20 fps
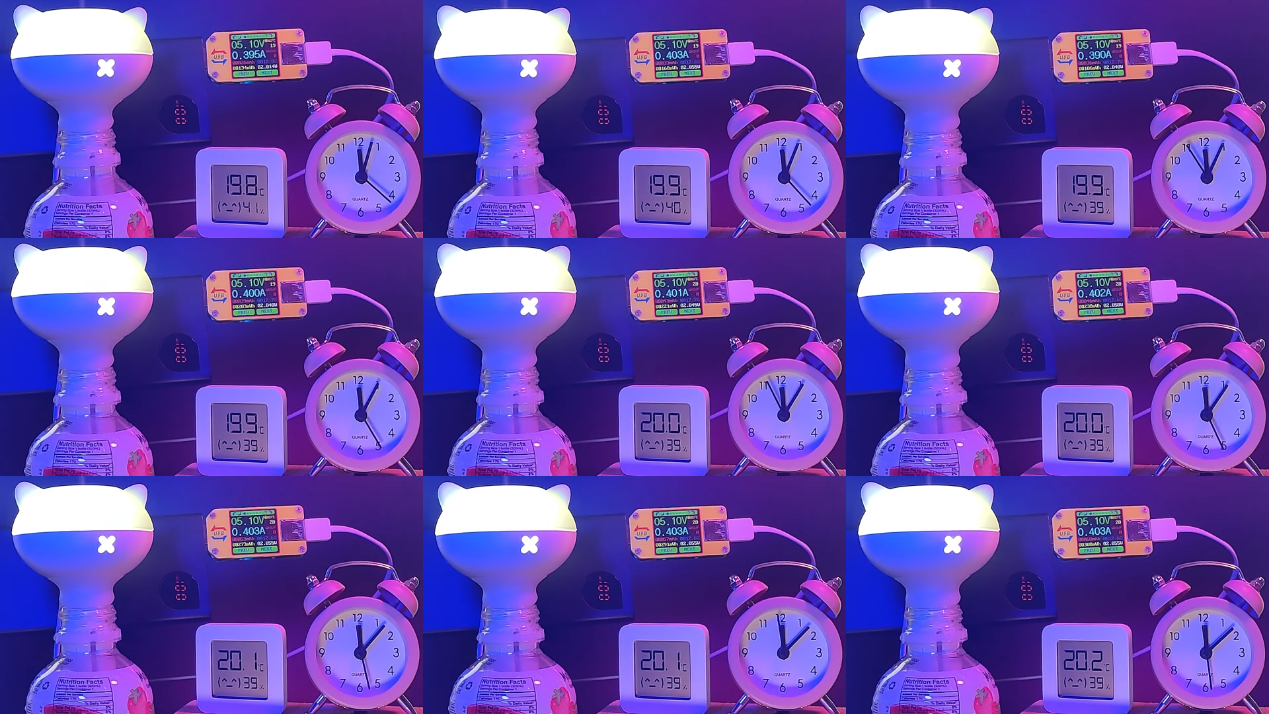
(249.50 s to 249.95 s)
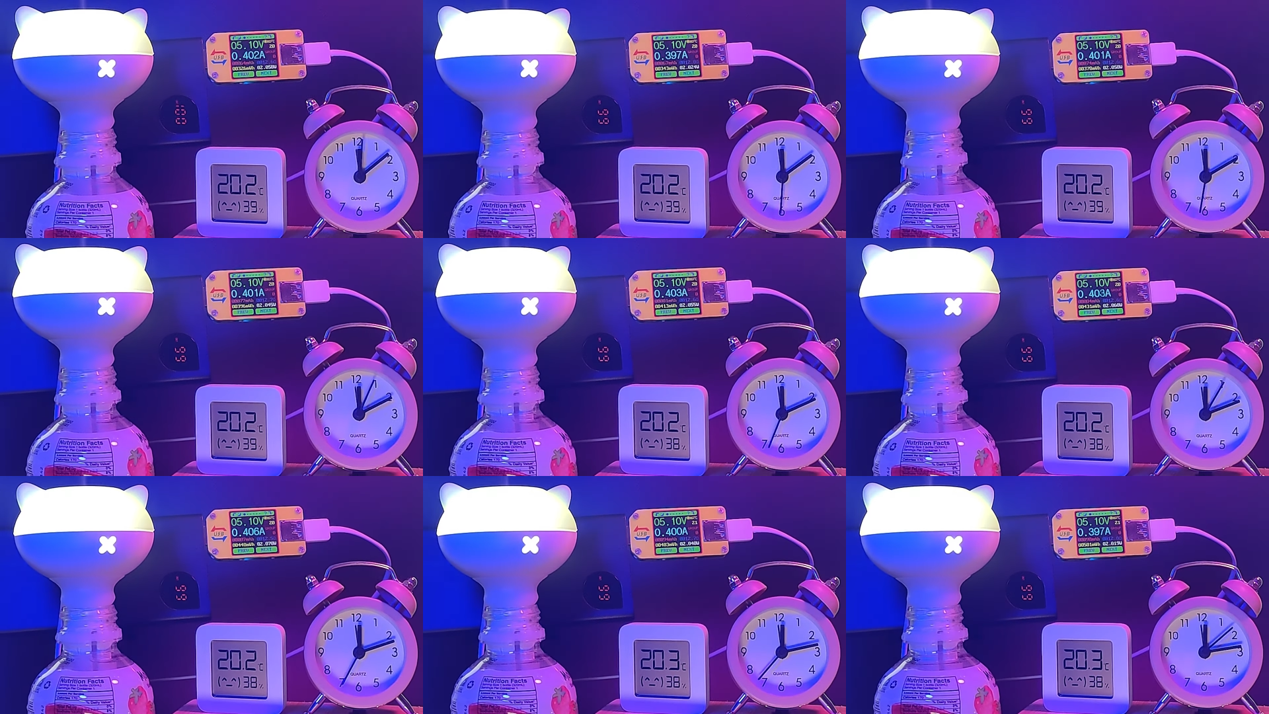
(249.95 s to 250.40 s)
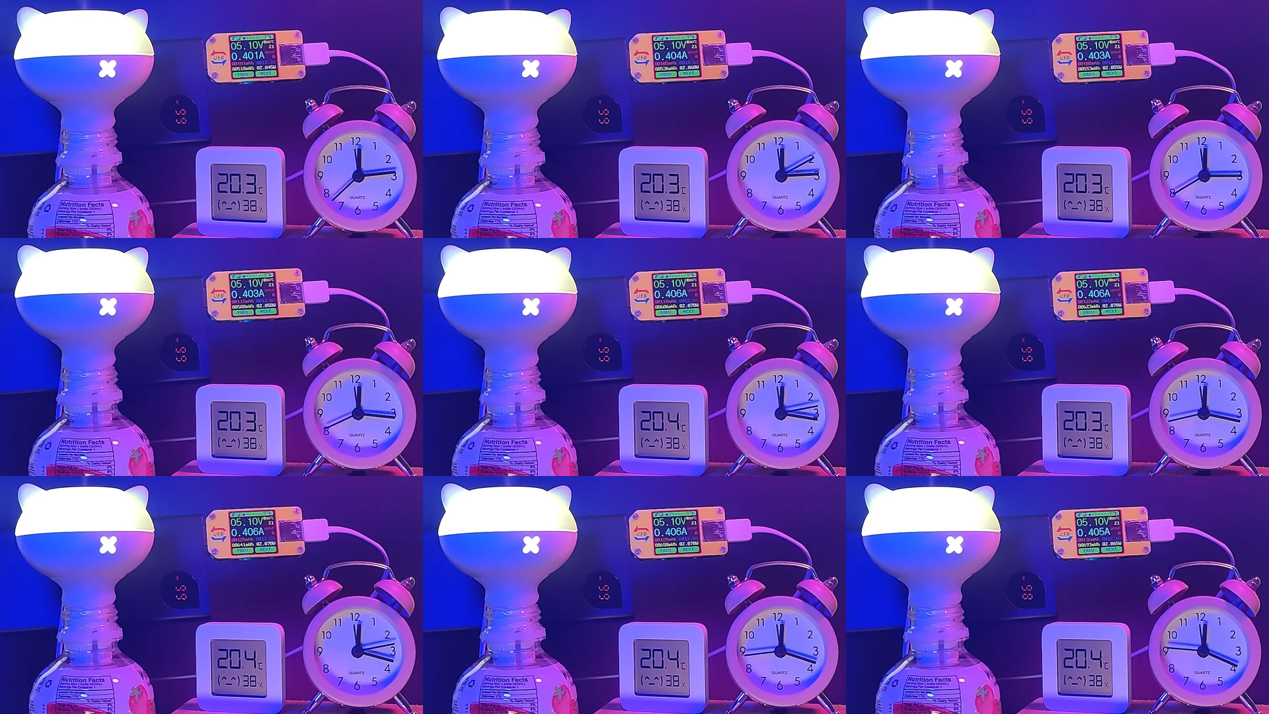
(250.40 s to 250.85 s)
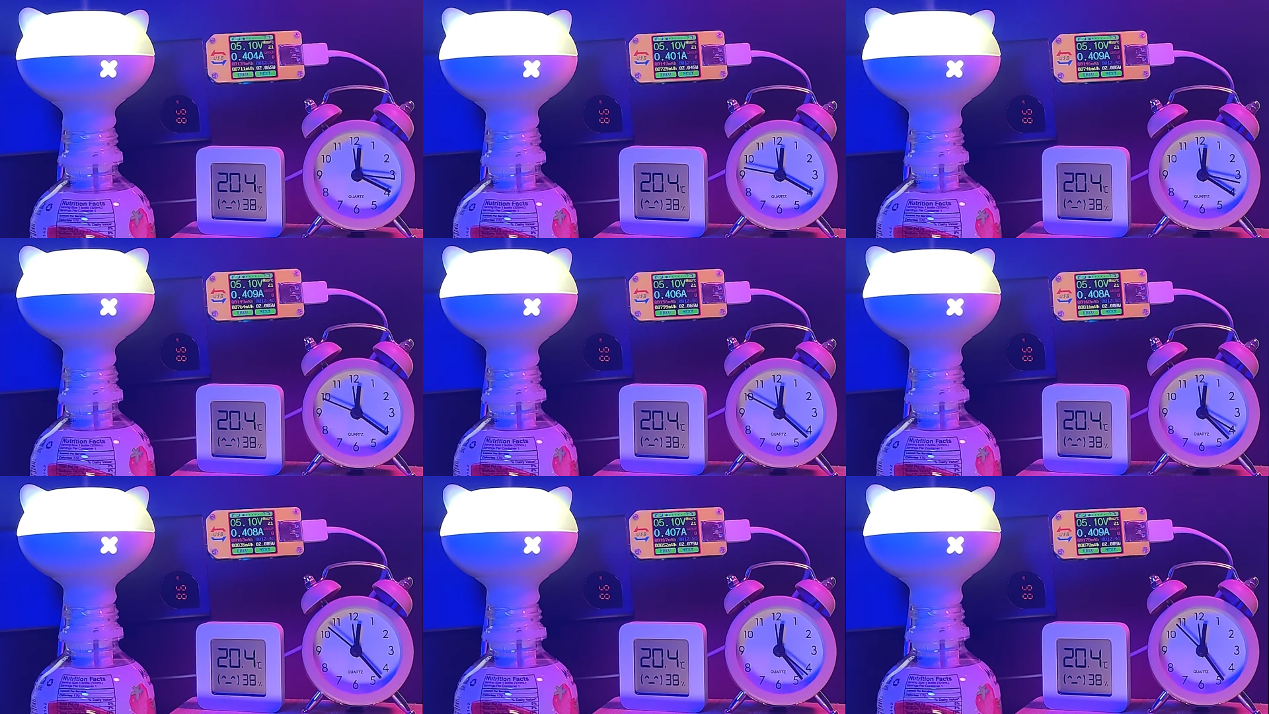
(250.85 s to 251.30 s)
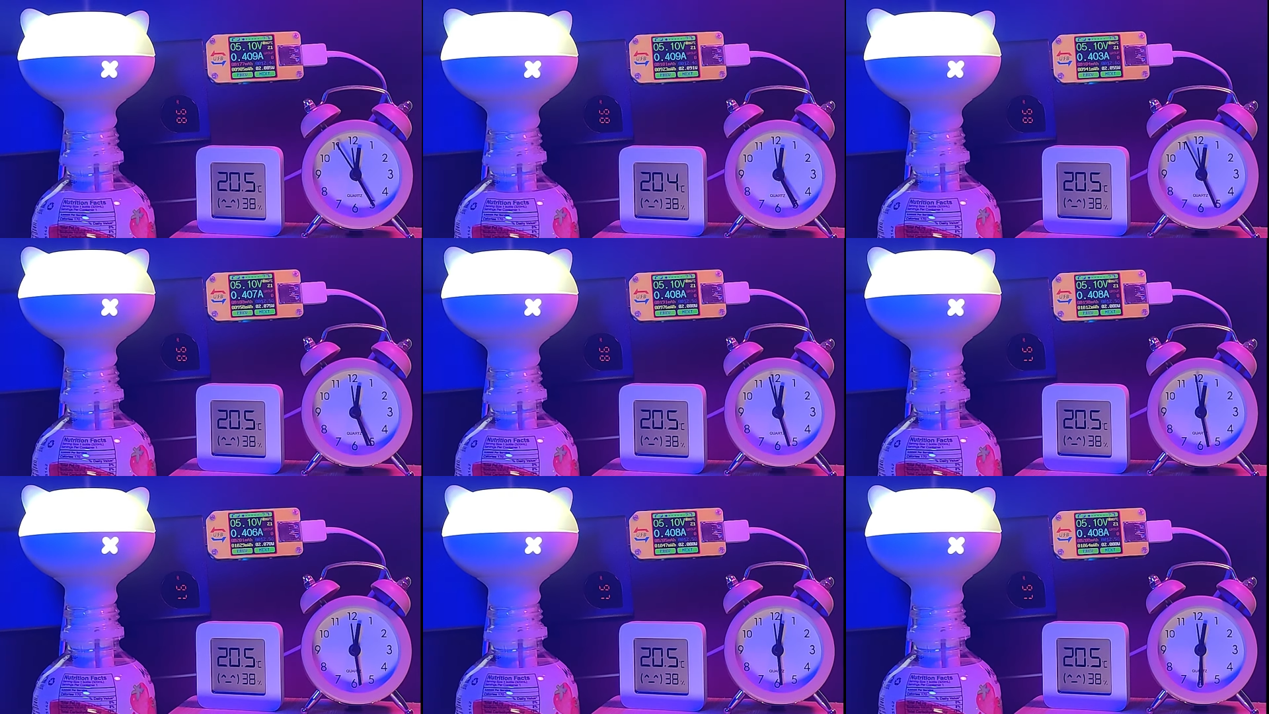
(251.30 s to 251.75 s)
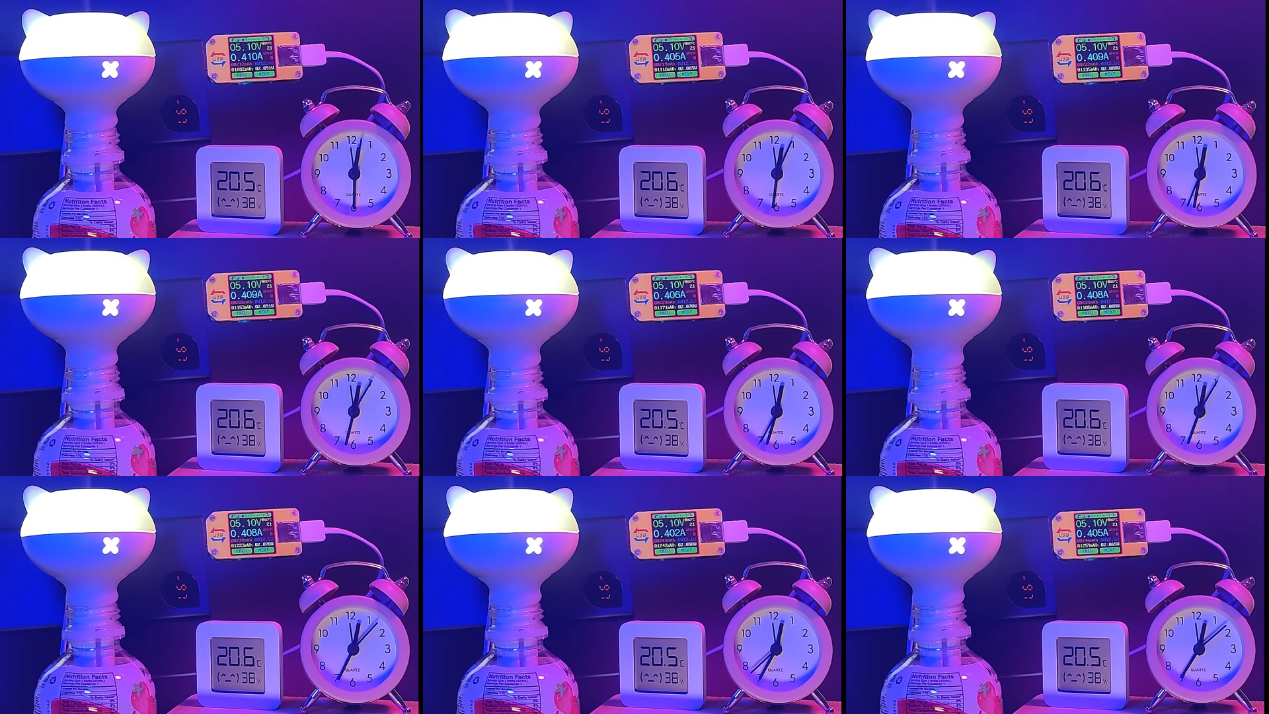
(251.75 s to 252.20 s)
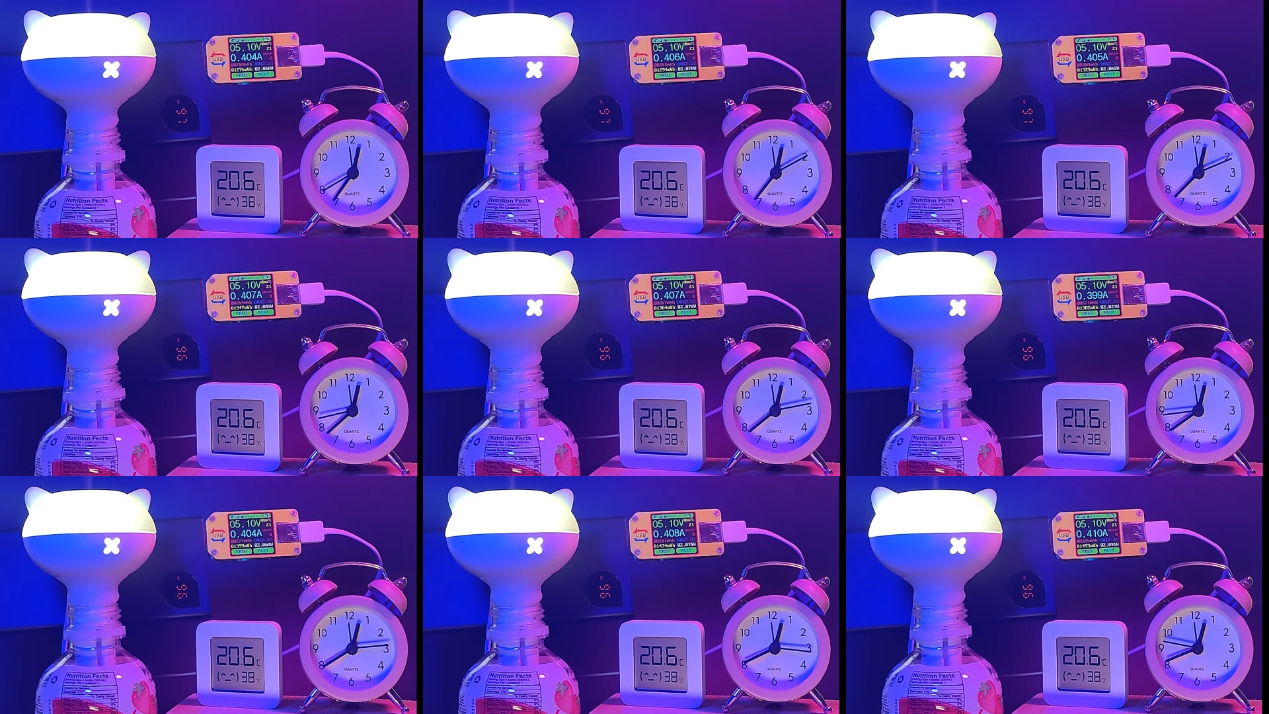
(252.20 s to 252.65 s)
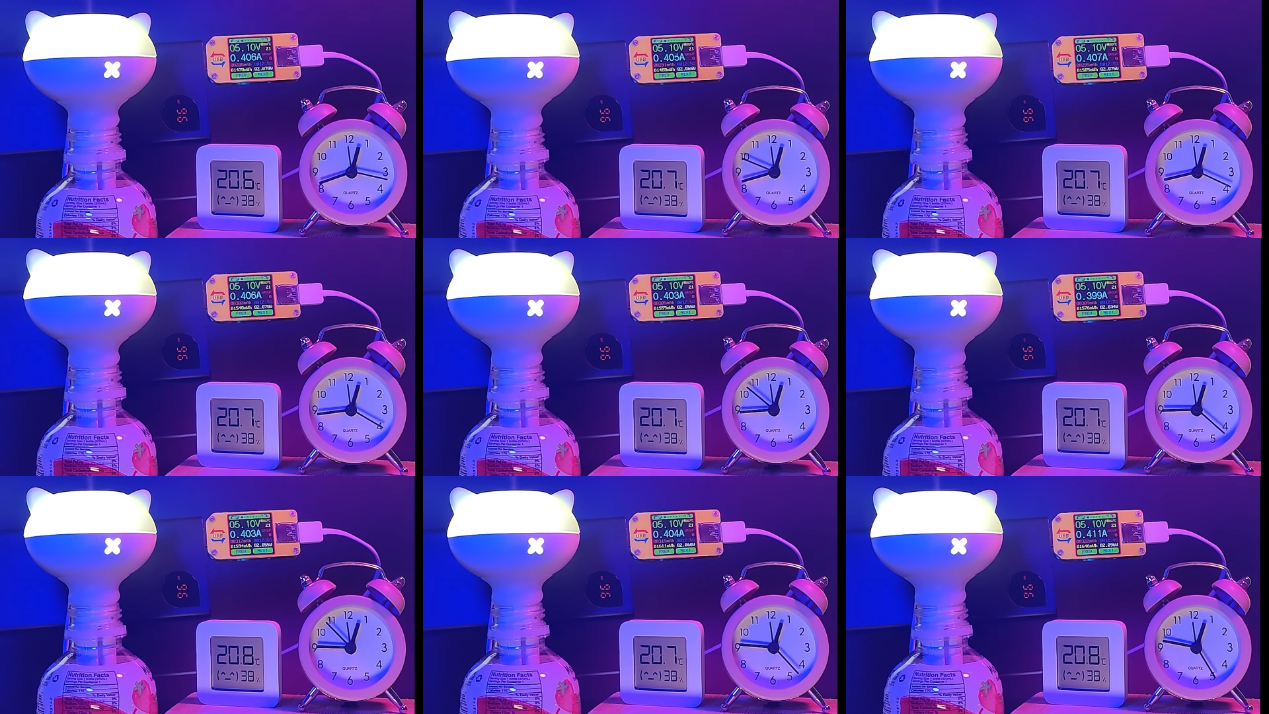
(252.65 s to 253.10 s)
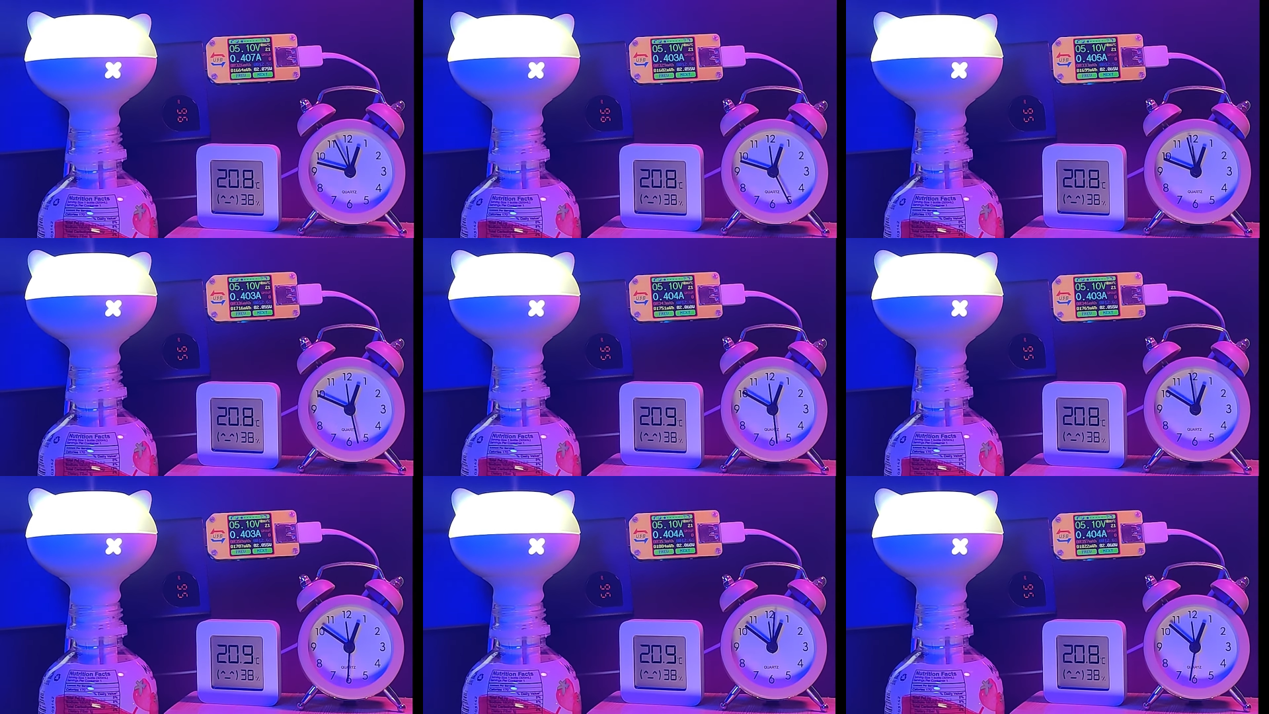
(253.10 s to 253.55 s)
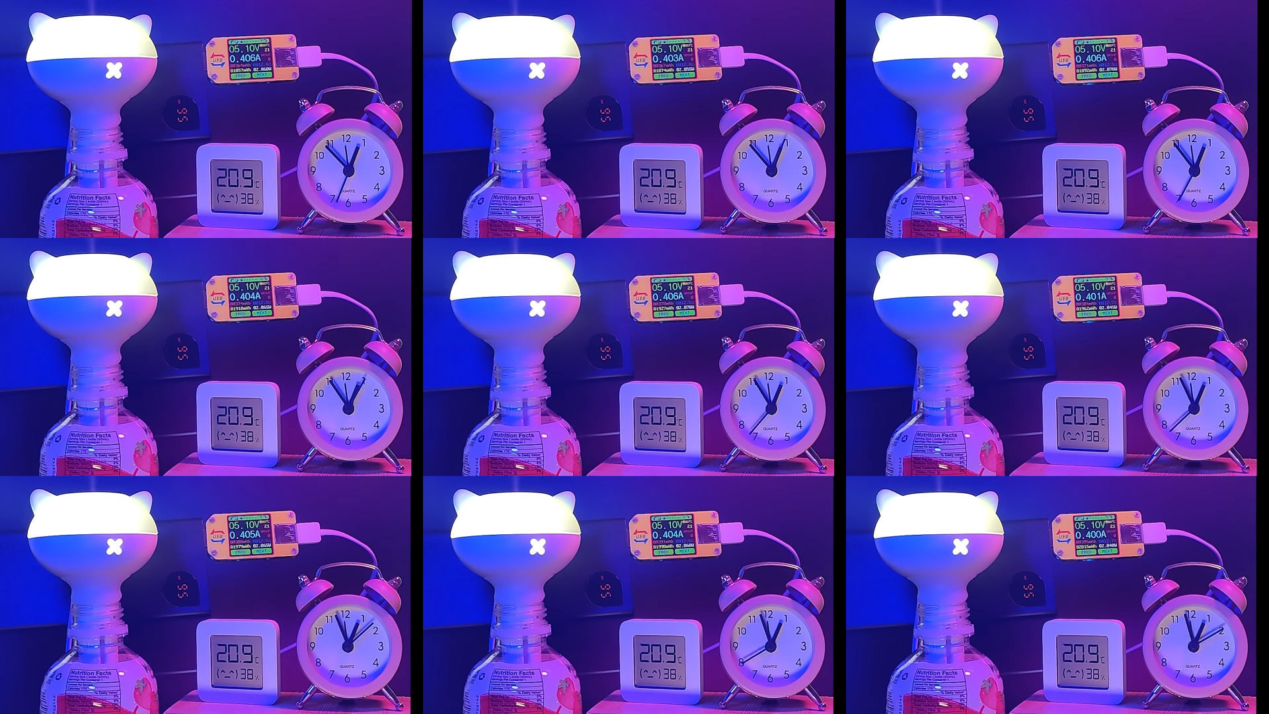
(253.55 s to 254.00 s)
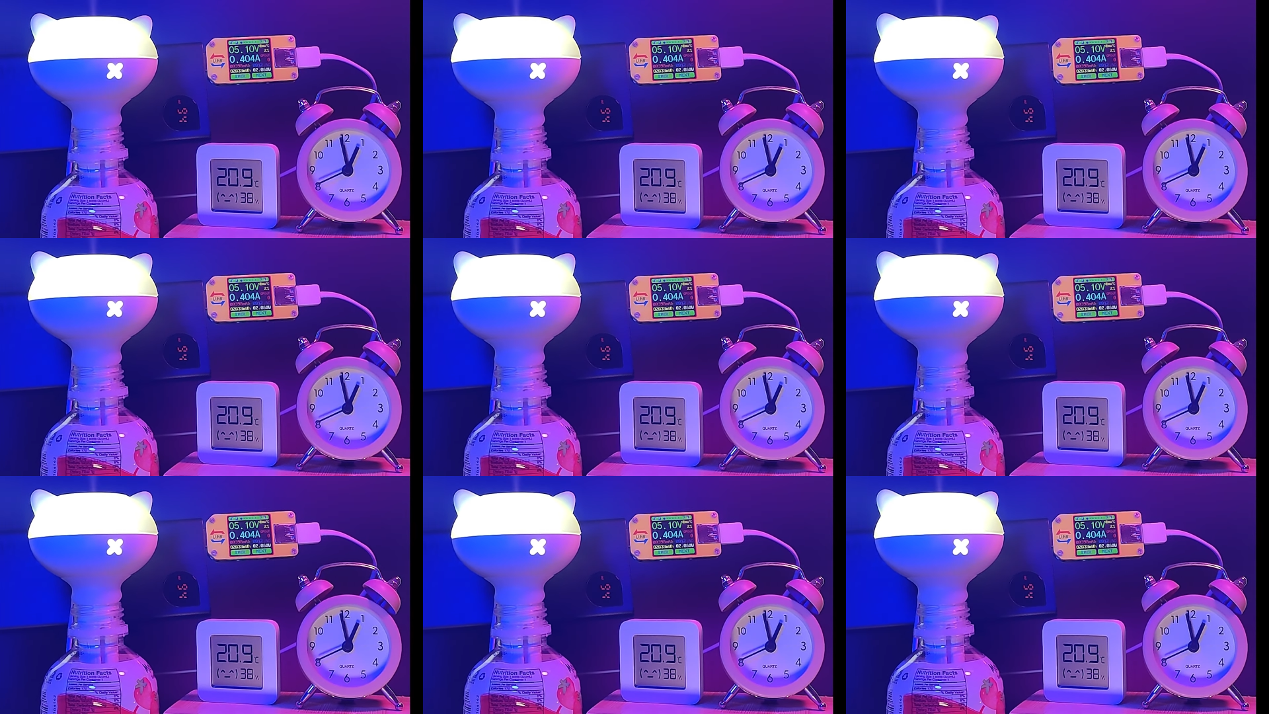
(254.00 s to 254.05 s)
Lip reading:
(no speaker visible)